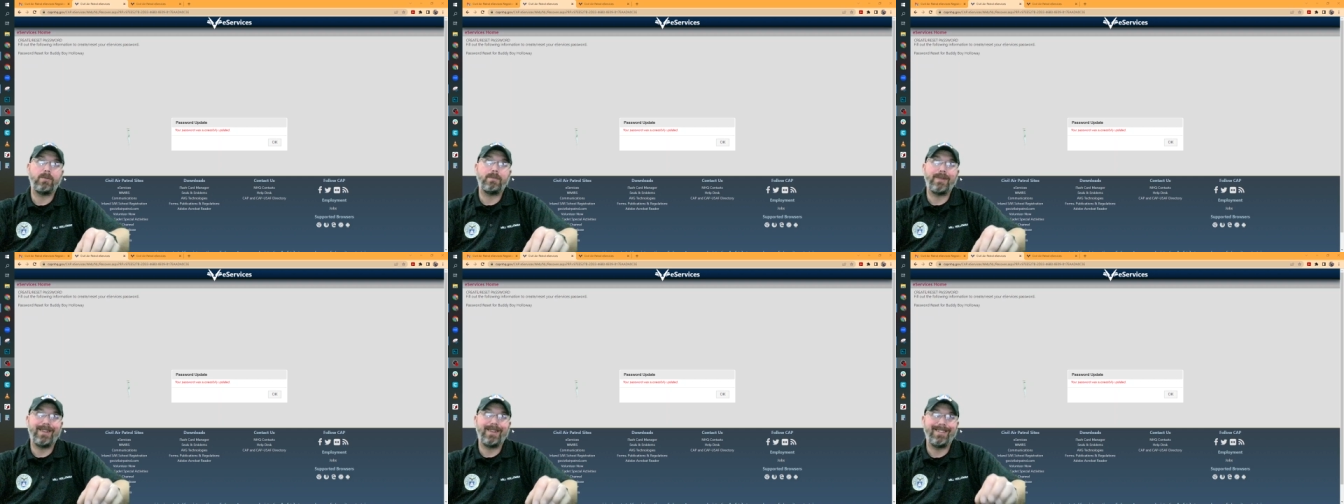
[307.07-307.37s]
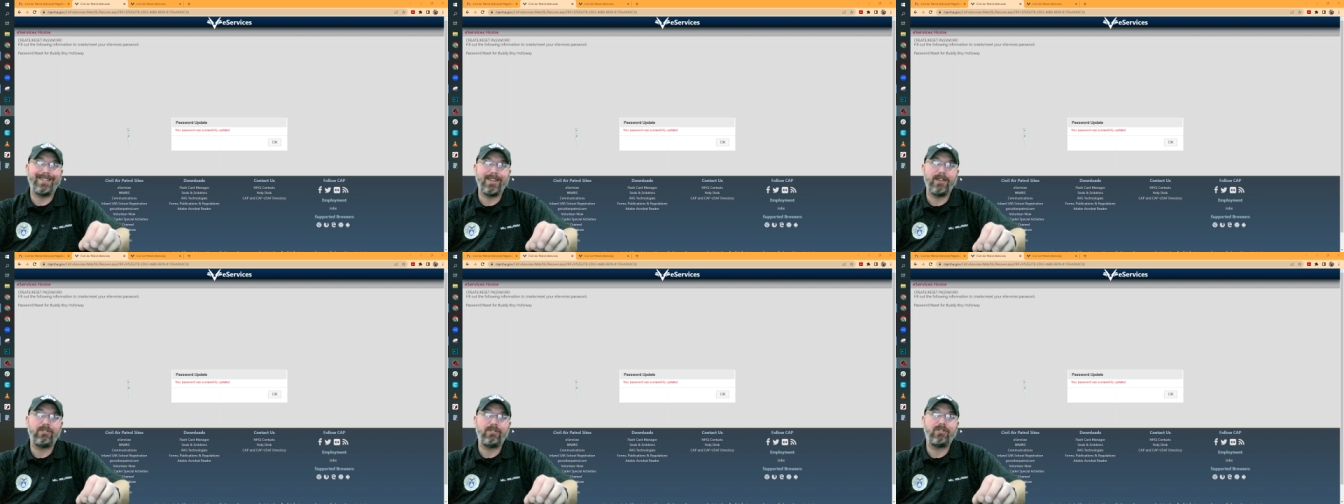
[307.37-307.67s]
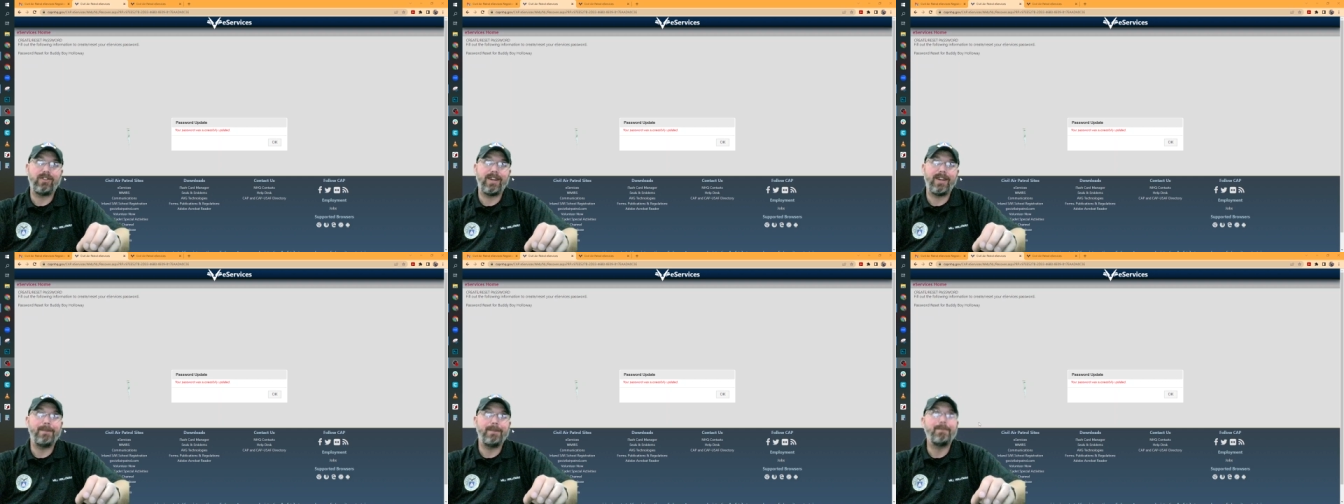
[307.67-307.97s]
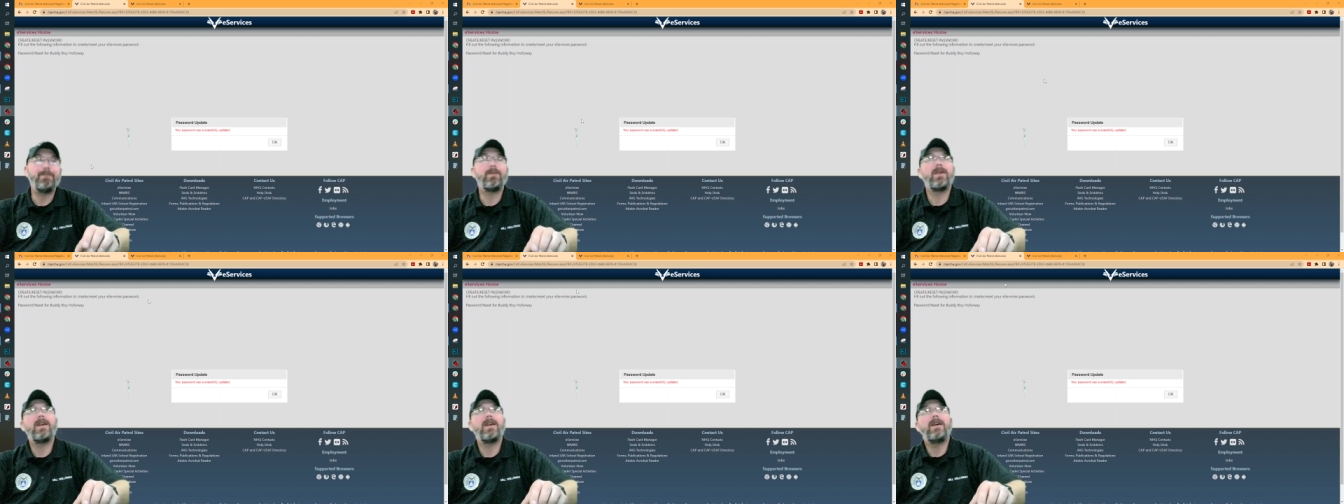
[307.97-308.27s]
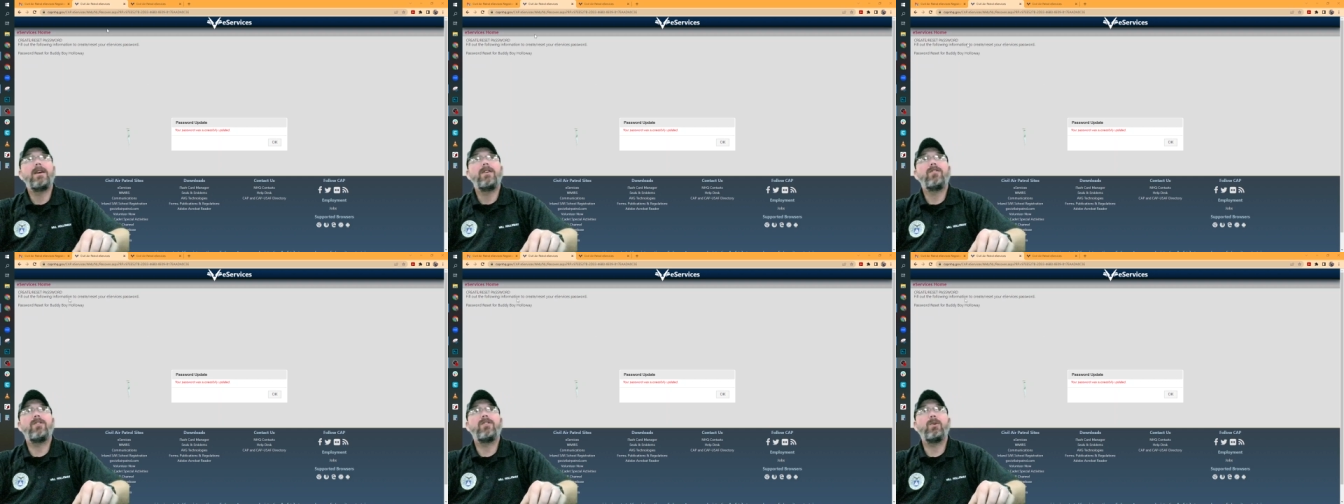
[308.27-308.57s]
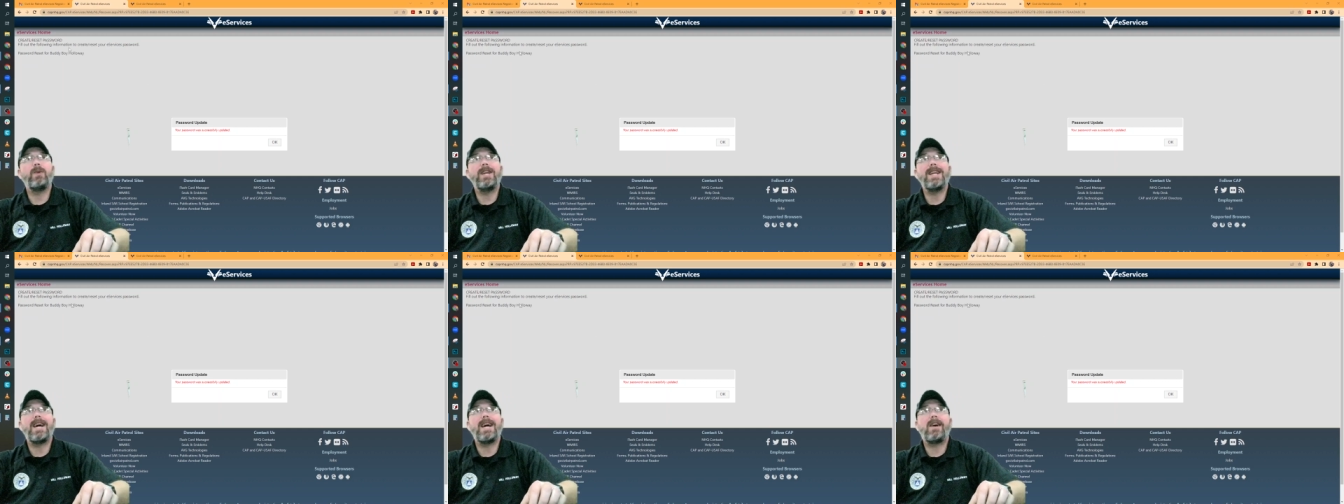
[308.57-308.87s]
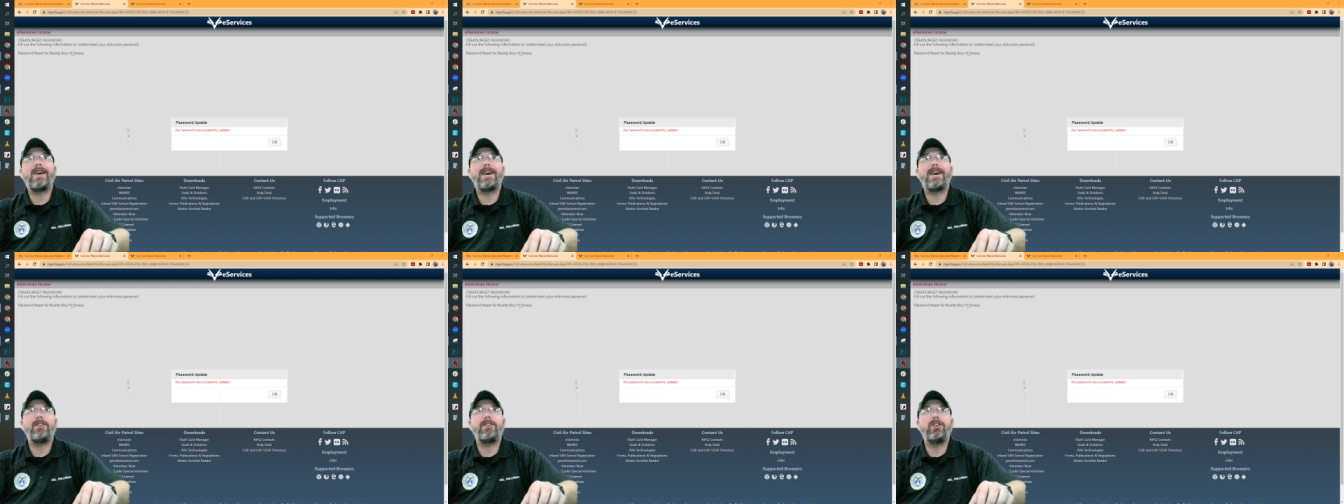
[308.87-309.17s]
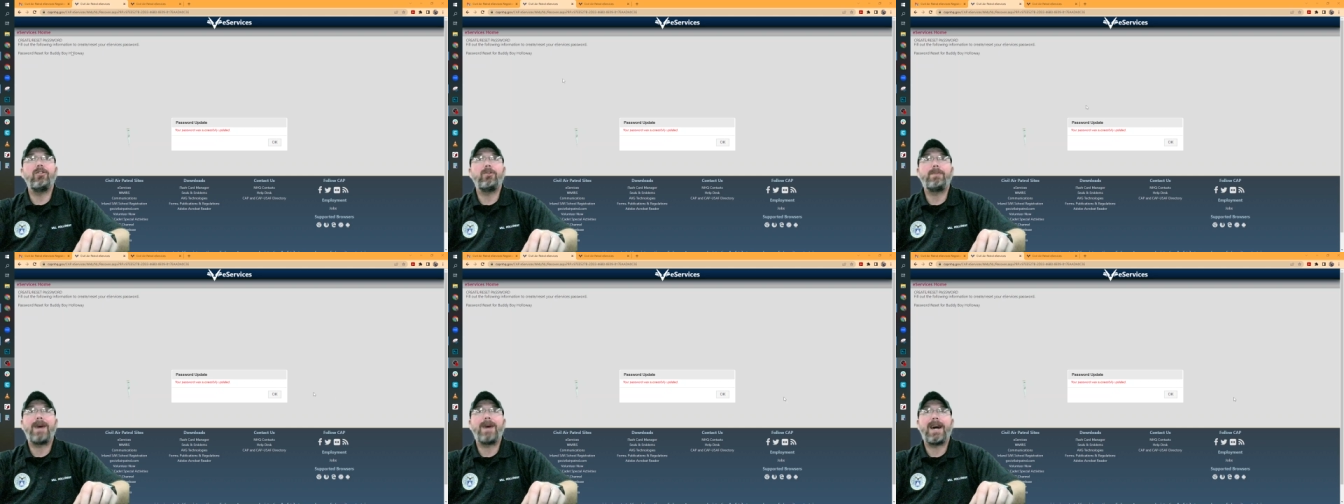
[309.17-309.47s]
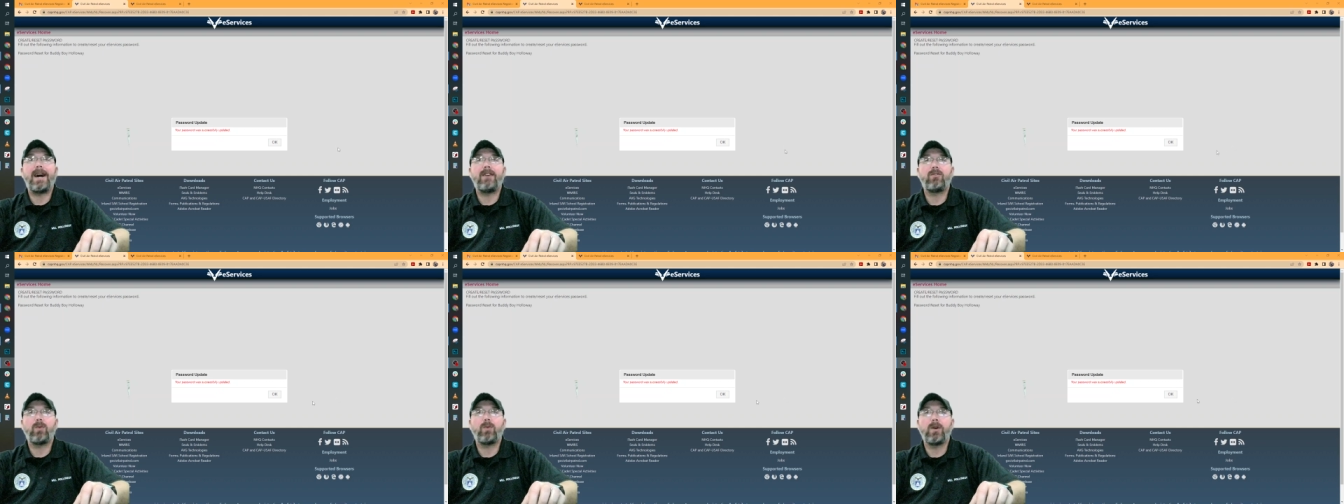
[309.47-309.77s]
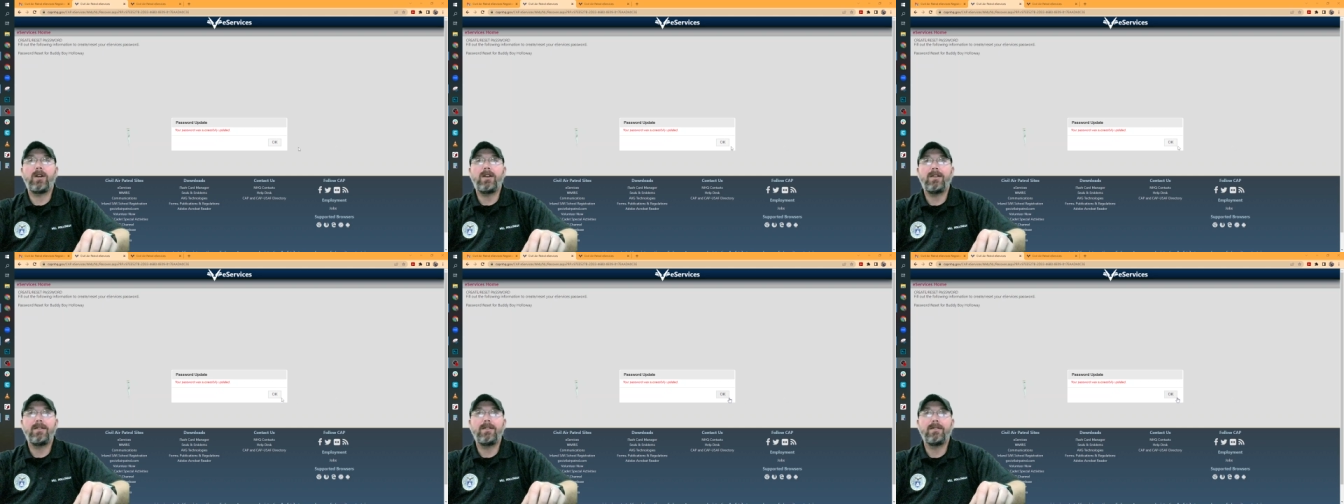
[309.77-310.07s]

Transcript: position. So we now have a new password.